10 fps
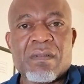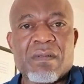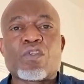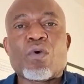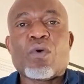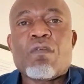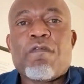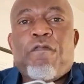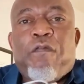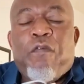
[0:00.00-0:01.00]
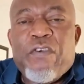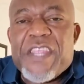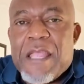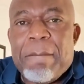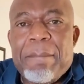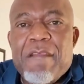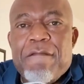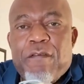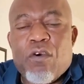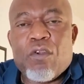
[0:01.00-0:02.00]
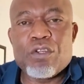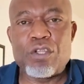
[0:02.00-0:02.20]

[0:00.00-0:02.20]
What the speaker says: So simply follow